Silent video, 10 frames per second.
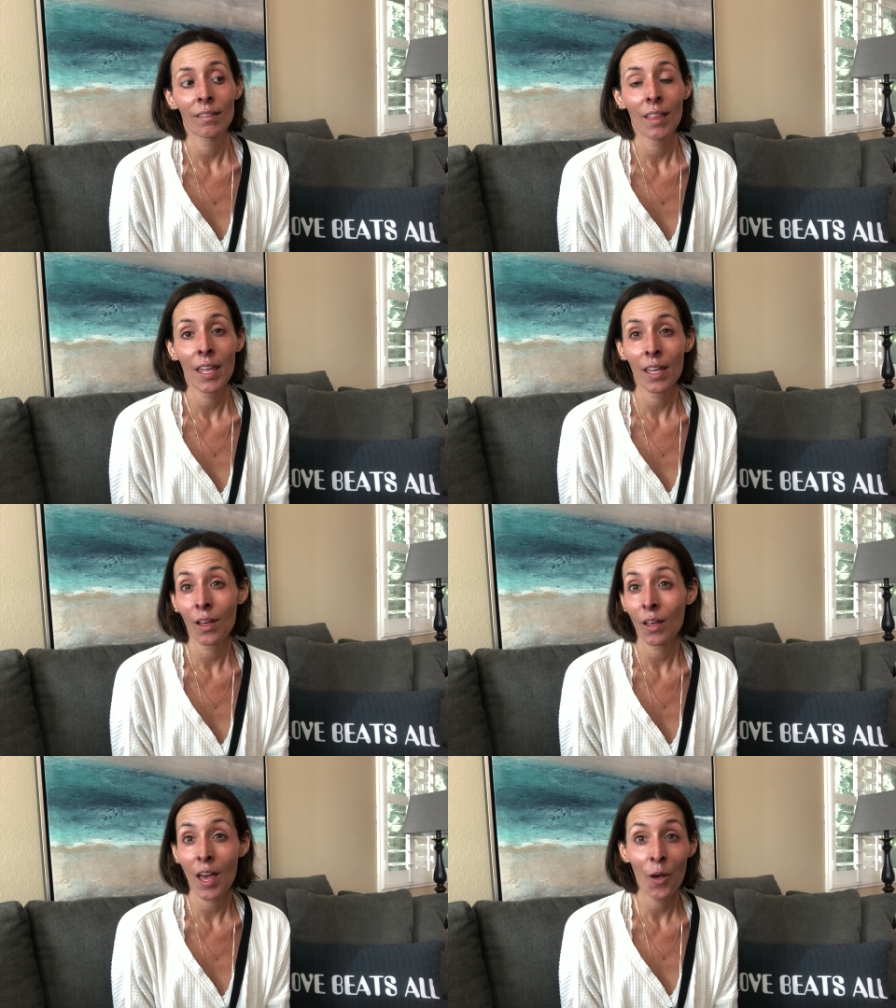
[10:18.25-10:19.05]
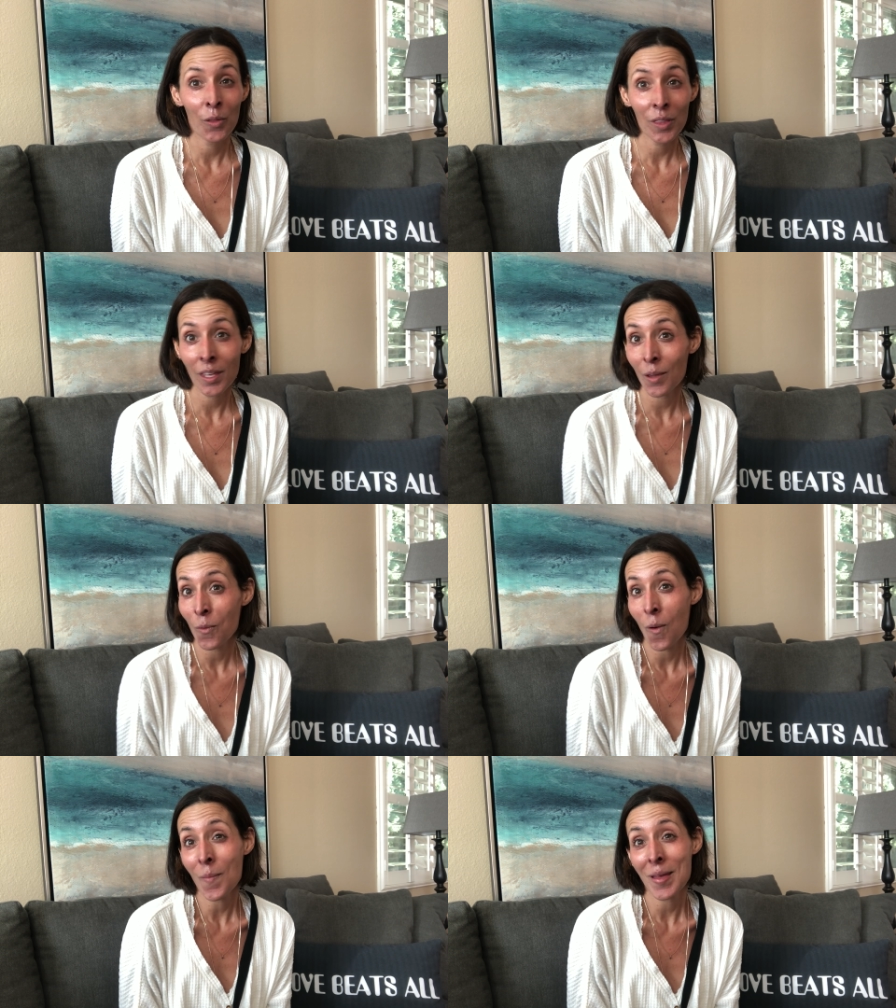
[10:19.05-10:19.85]
like a healthy
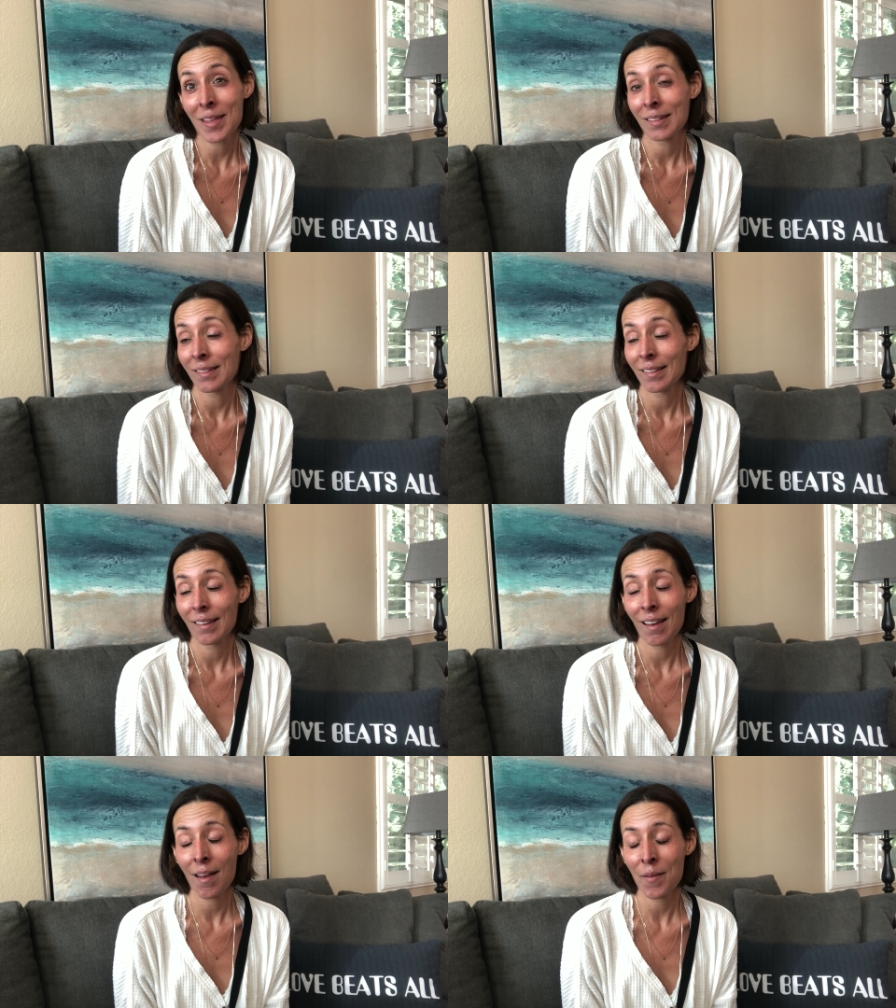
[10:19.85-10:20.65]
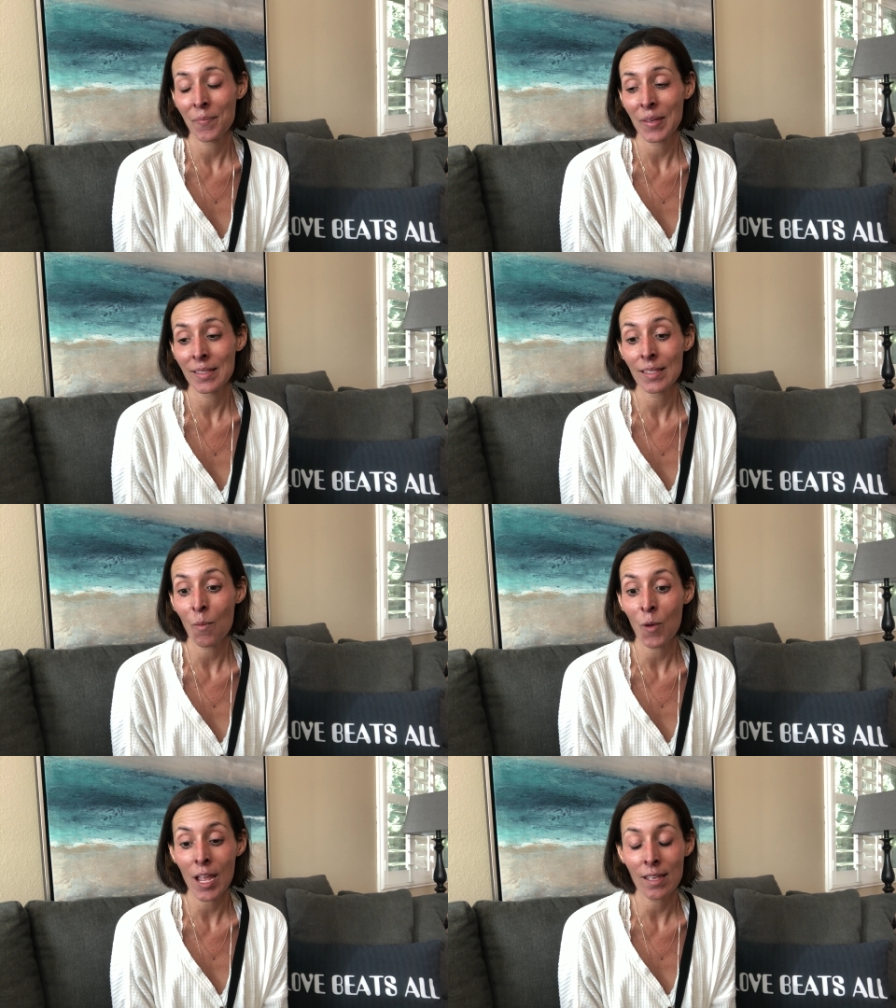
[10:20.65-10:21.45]
woman um, in
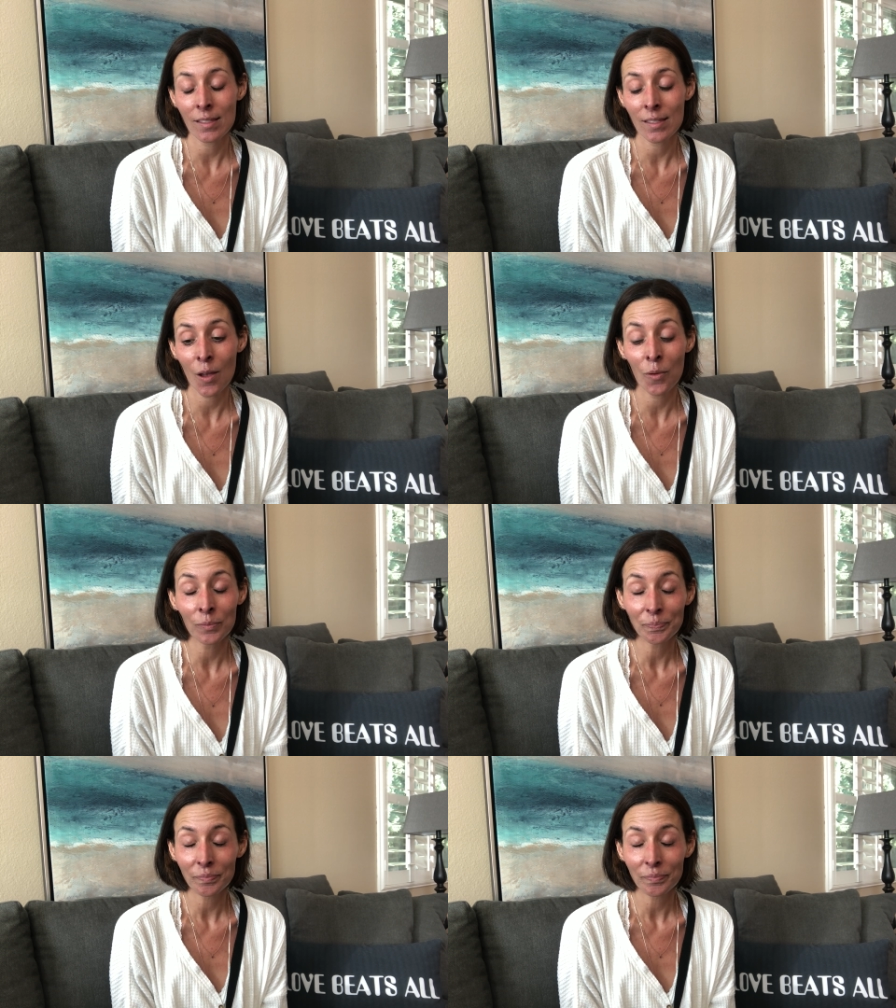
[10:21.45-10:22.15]
some ways. So